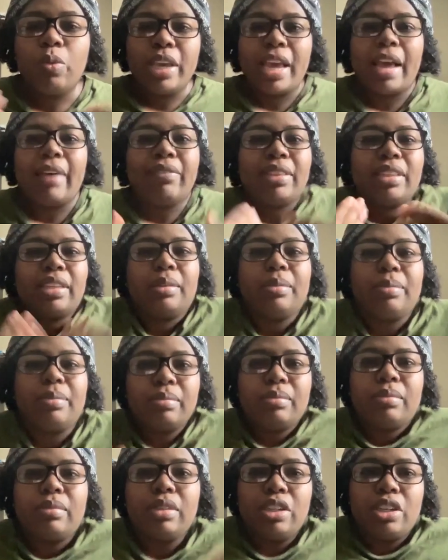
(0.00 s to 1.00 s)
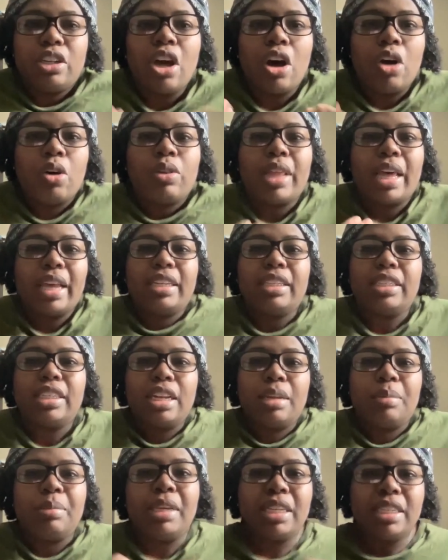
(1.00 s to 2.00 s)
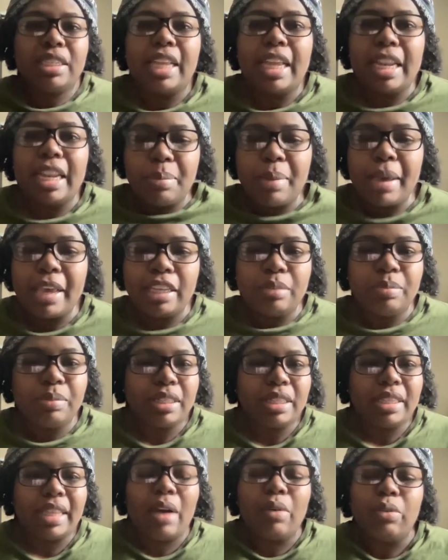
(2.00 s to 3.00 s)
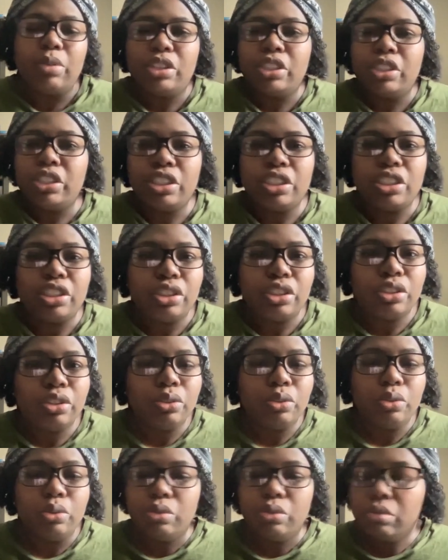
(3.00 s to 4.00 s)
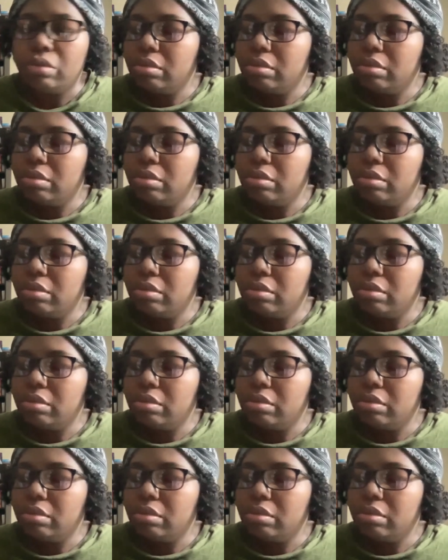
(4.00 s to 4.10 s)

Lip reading: have to know that it's going to be a steady pace, but that was just too